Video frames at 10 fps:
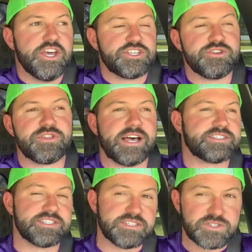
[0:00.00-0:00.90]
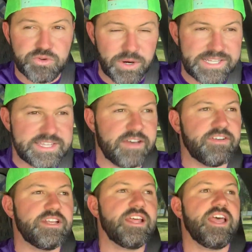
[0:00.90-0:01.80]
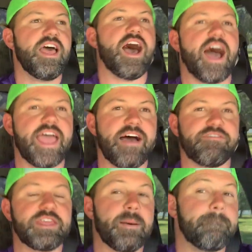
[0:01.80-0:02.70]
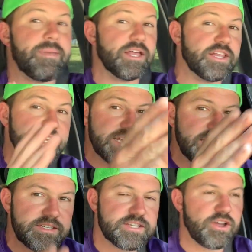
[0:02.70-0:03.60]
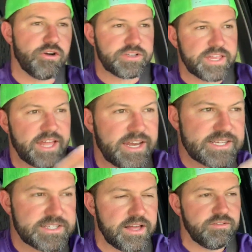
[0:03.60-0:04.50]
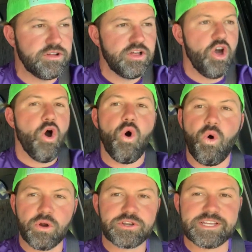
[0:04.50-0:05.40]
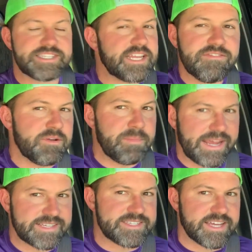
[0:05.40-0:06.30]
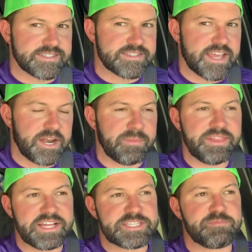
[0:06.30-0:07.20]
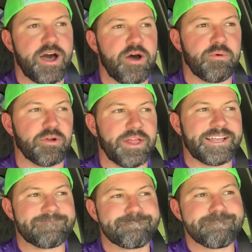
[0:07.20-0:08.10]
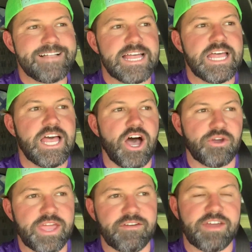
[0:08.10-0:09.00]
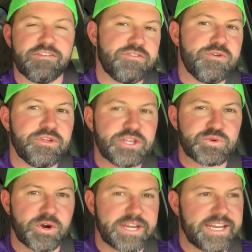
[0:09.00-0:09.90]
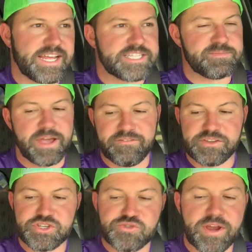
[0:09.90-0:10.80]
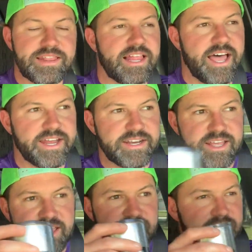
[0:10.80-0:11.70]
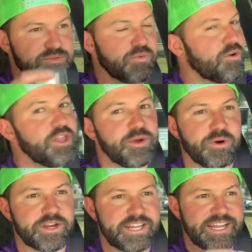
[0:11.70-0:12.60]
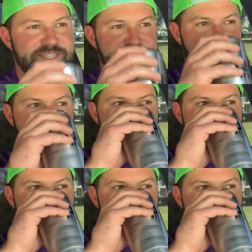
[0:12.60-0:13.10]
2027, I have the ability to go to that next level? Or does it even make sense? And I'm in that spot where like, okay, I've got a few things working against me. I have this trend line that's really working against me,